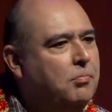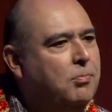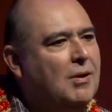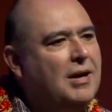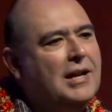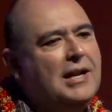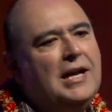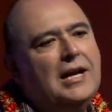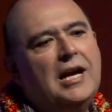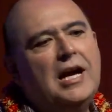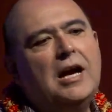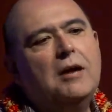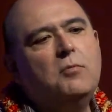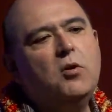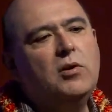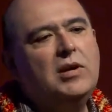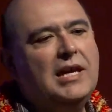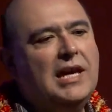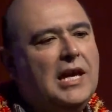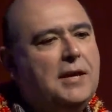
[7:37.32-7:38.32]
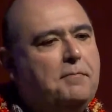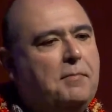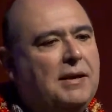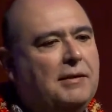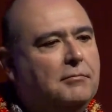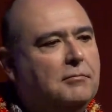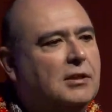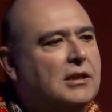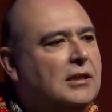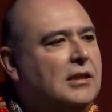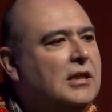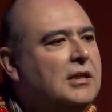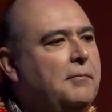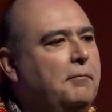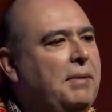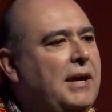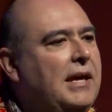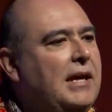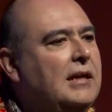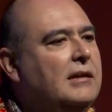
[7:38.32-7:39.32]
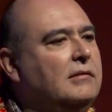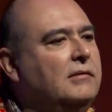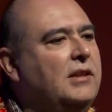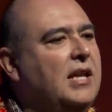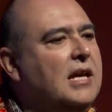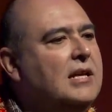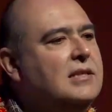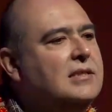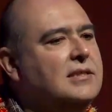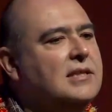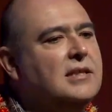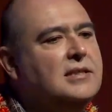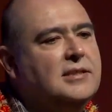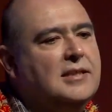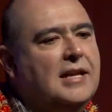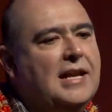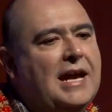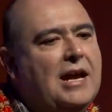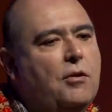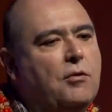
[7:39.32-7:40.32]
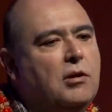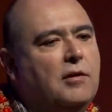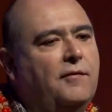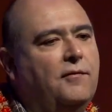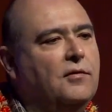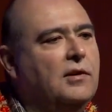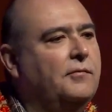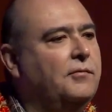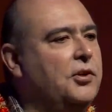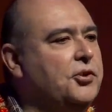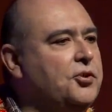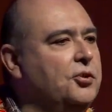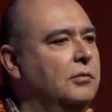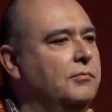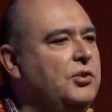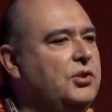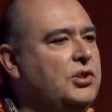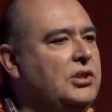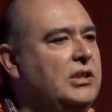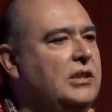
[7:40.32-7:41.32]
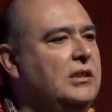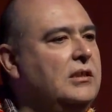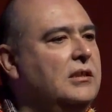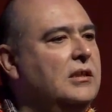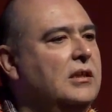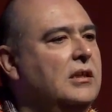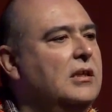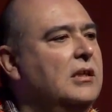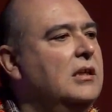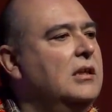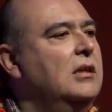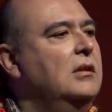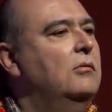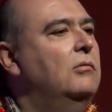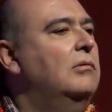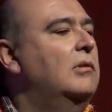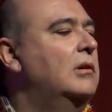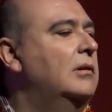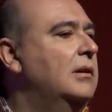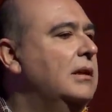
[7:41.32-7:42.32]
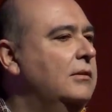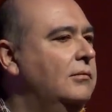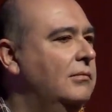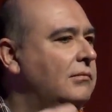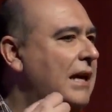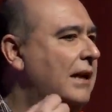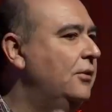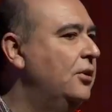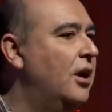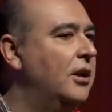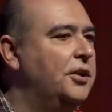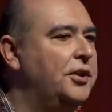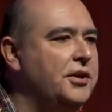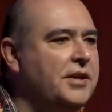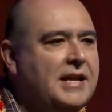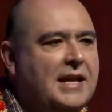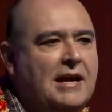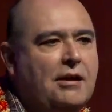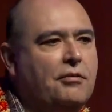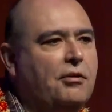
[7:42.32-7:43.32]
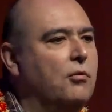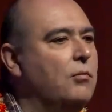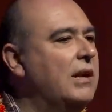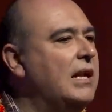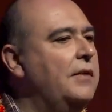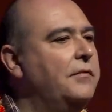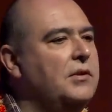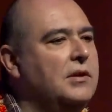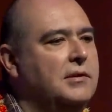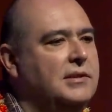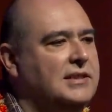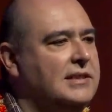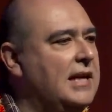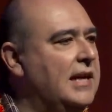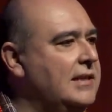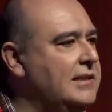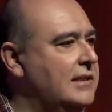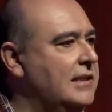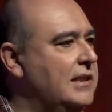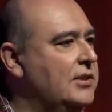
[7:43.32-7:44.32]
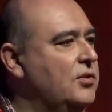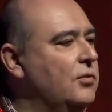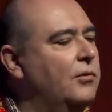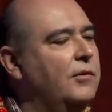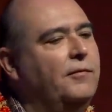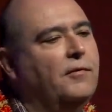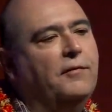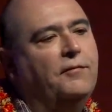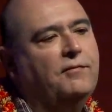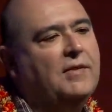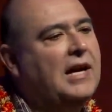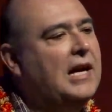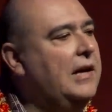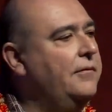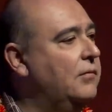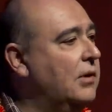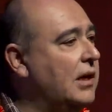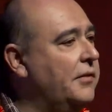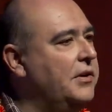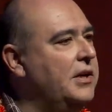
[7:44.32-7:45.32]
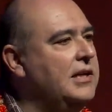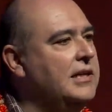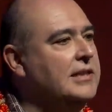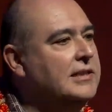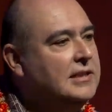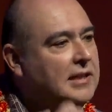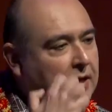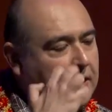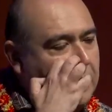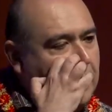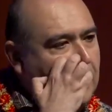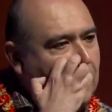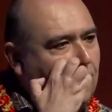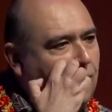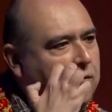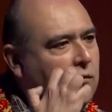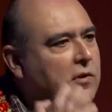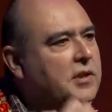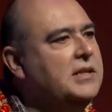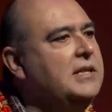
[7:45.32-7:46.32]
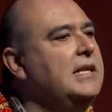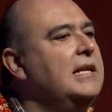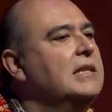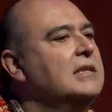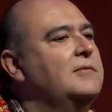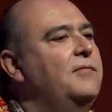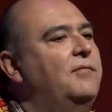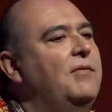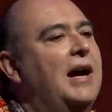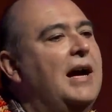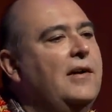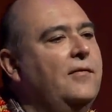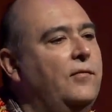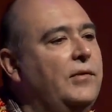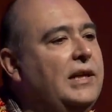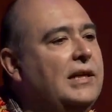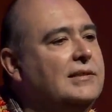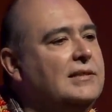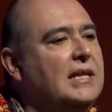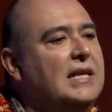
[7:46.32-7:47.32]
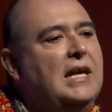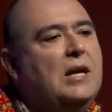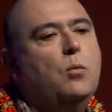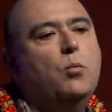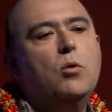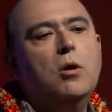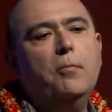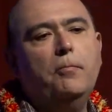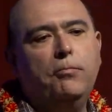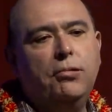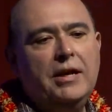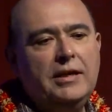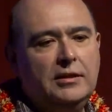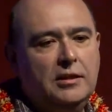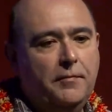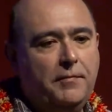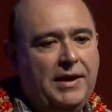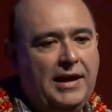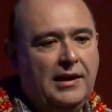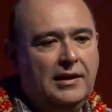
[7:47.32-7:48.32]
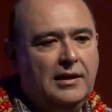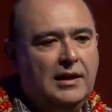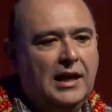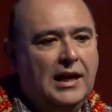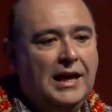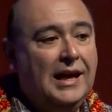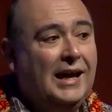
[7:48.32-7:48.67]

but I'm okay paying 10 cents an hour for a virtual machine, or $1 an hour, whatever the size is, or for $5, whatever it is, for the next 5 weeks. It won't break the bank.